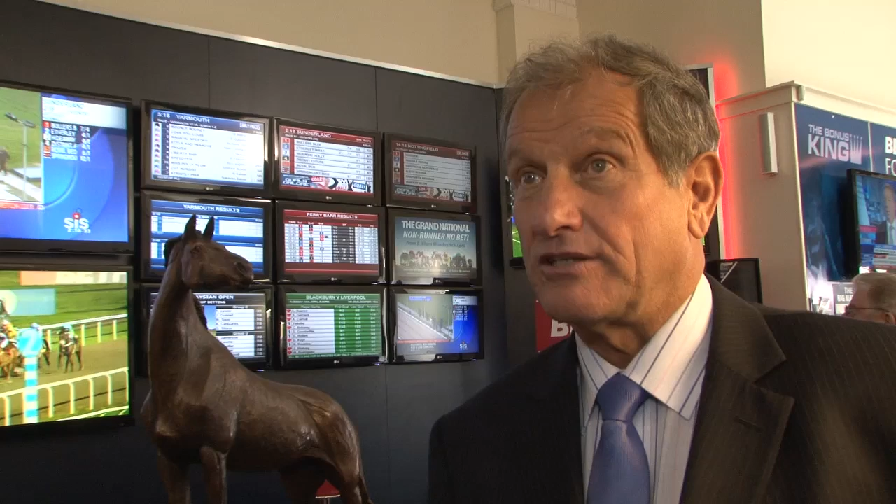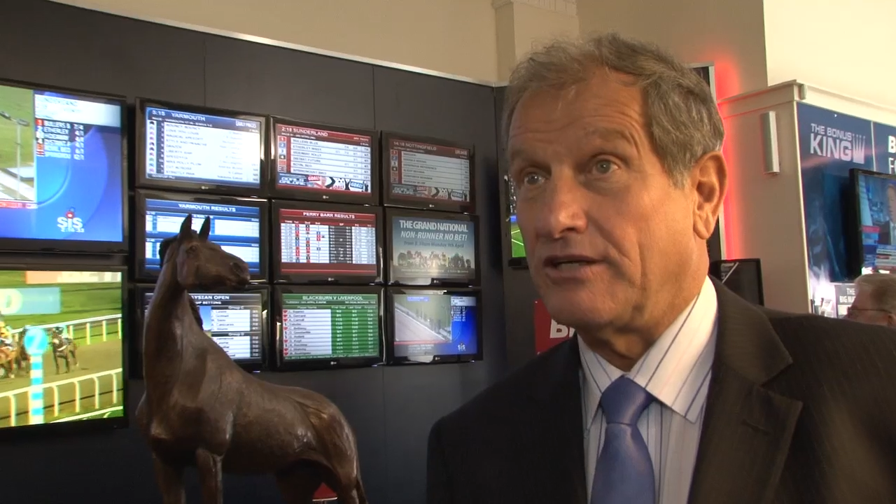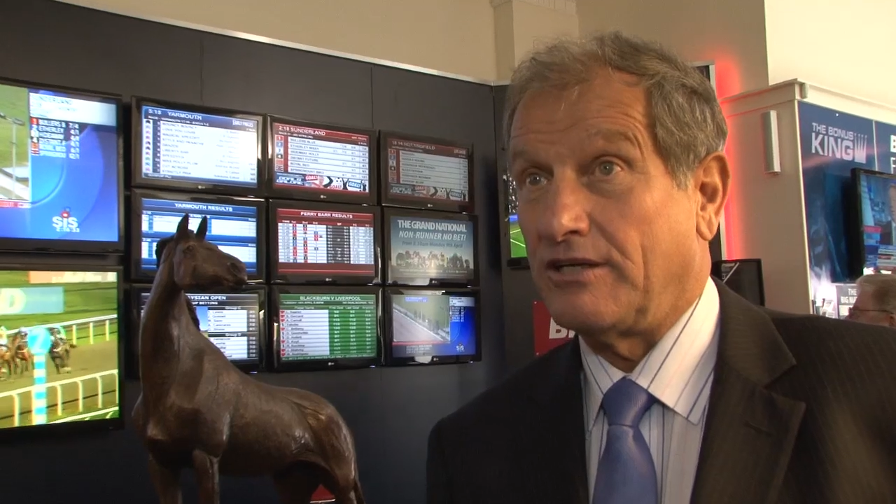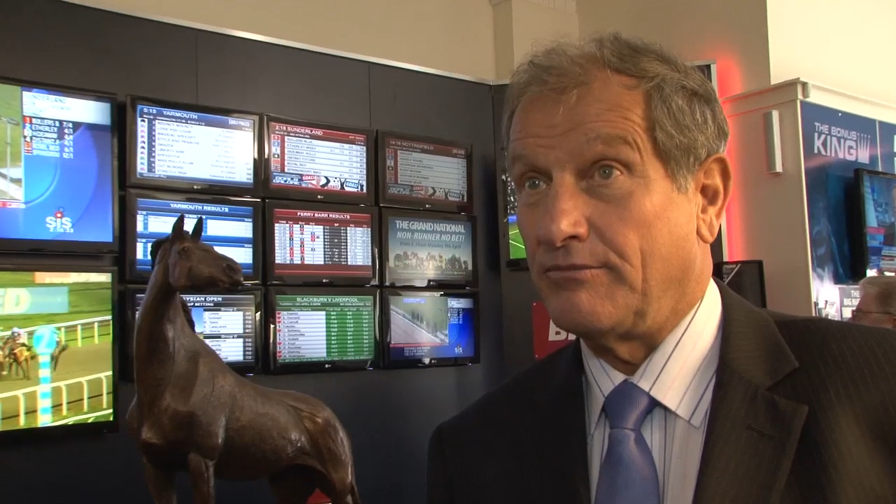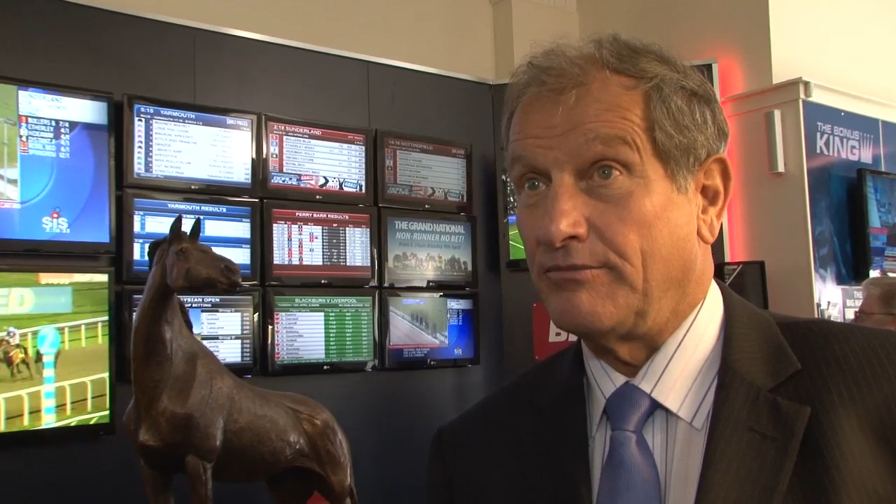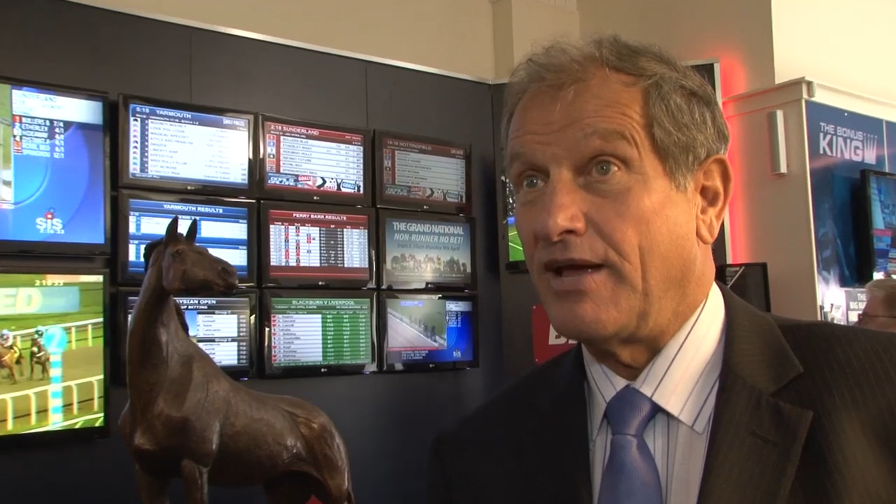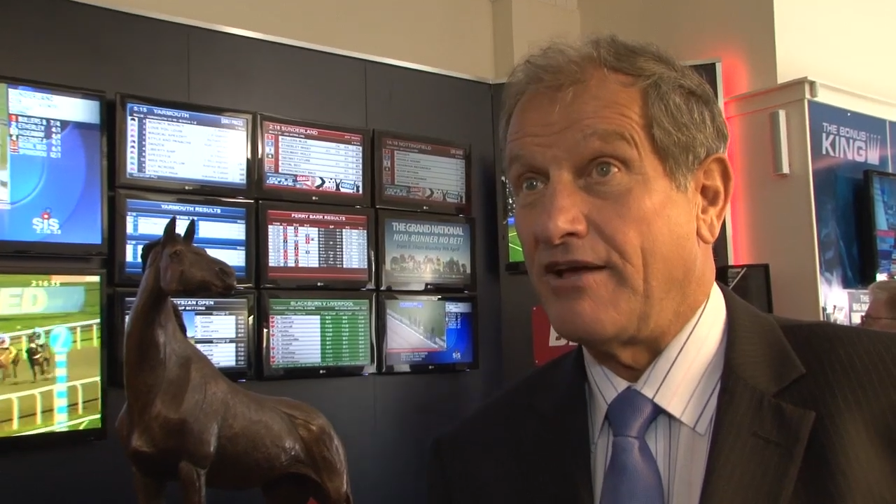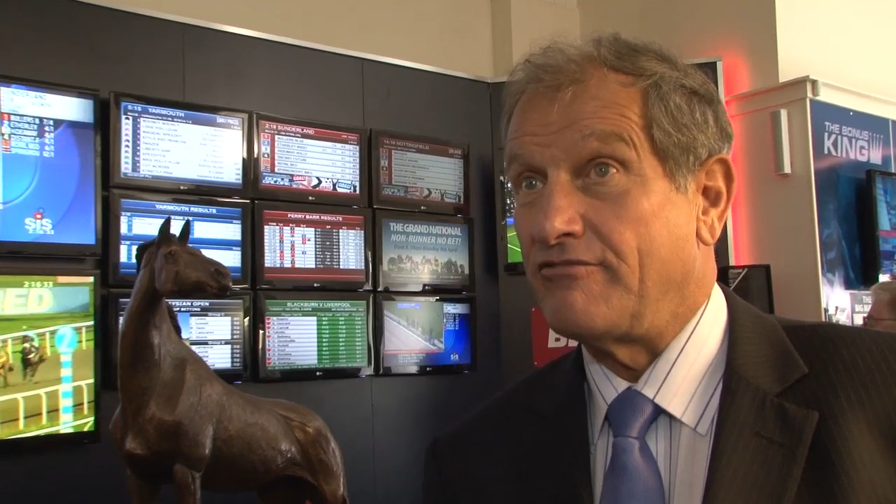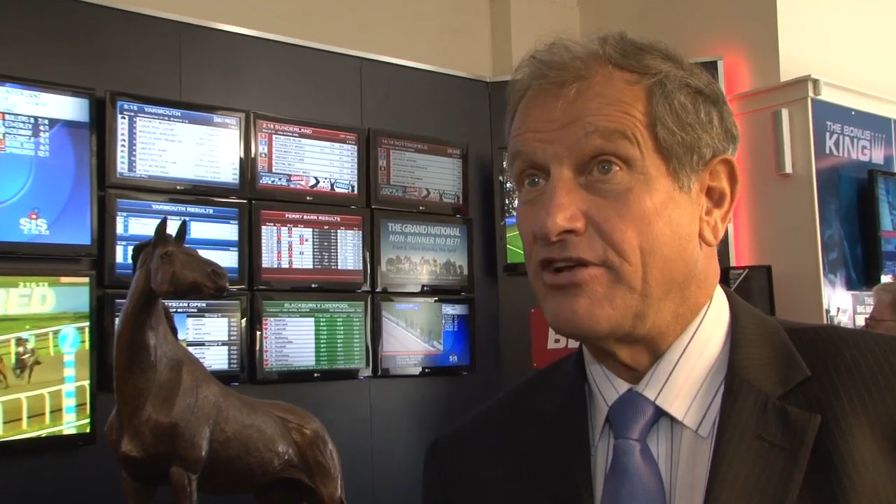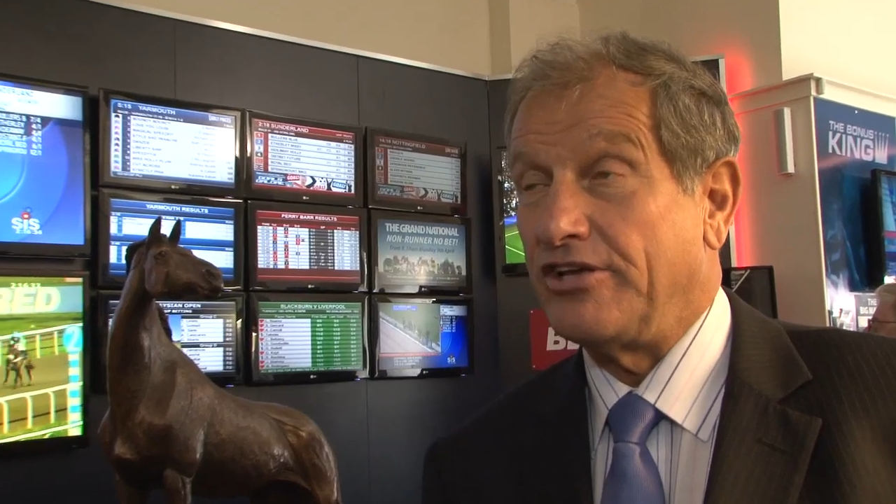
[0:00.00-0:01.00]
um,
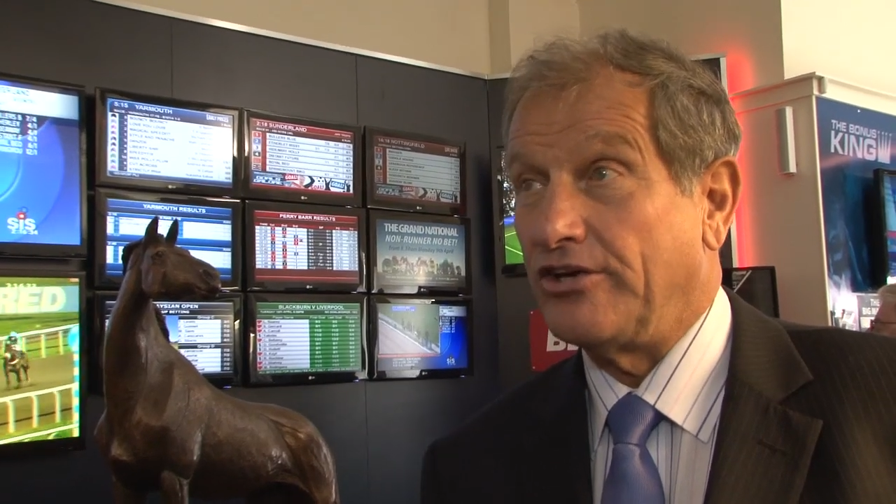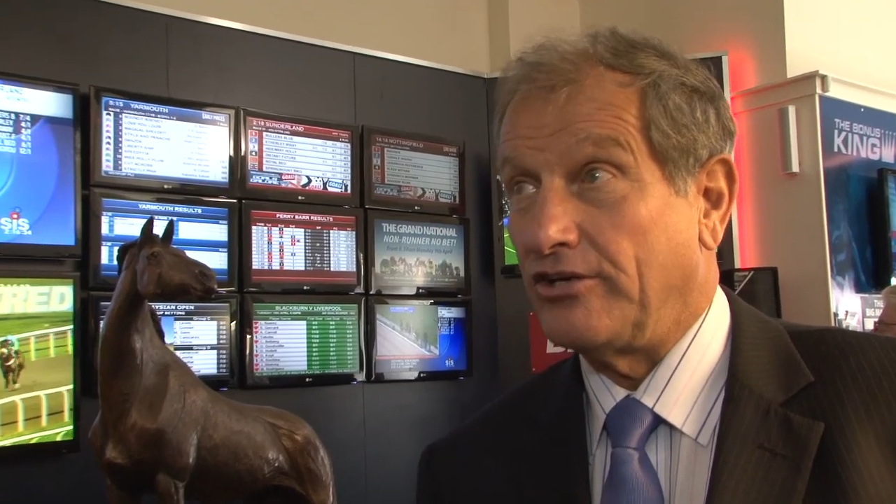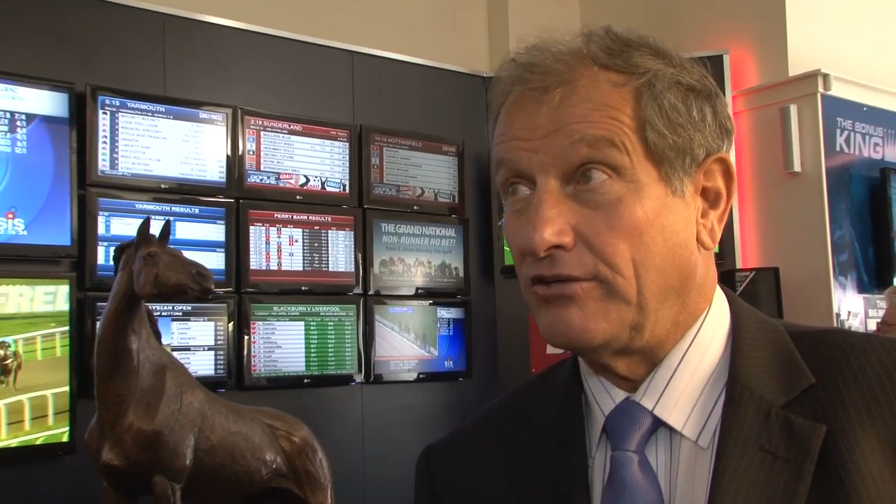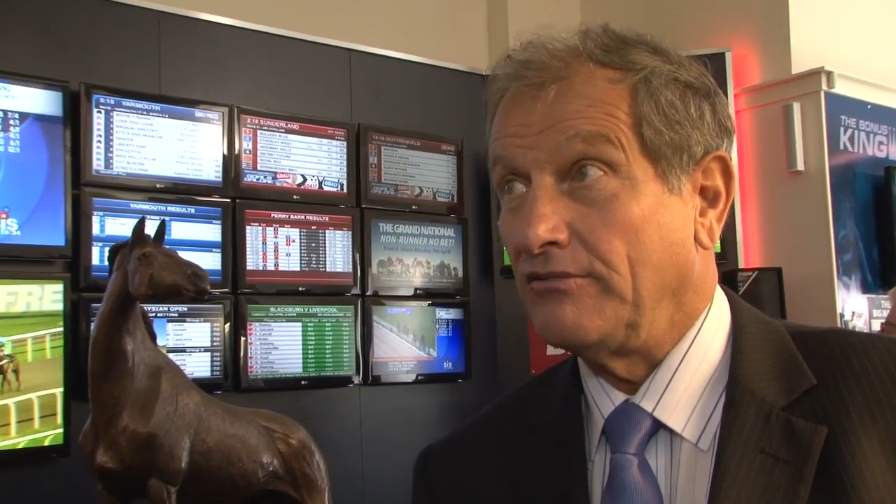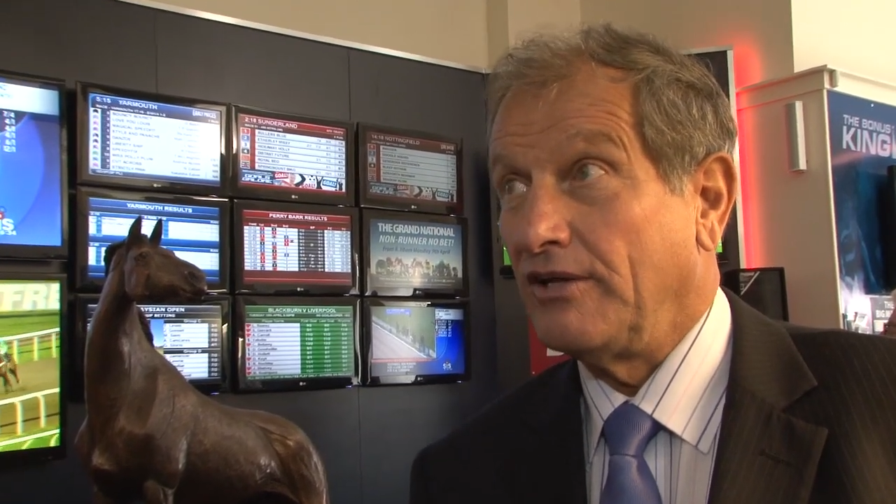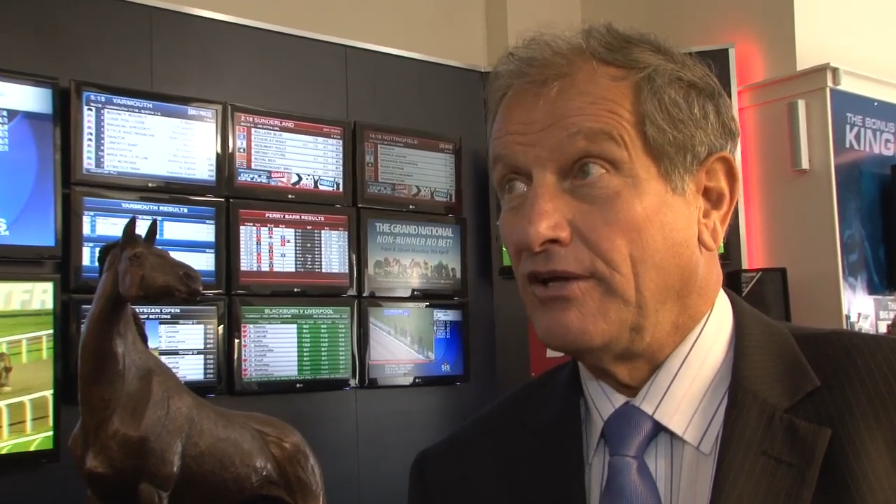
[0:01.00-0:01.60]
every year.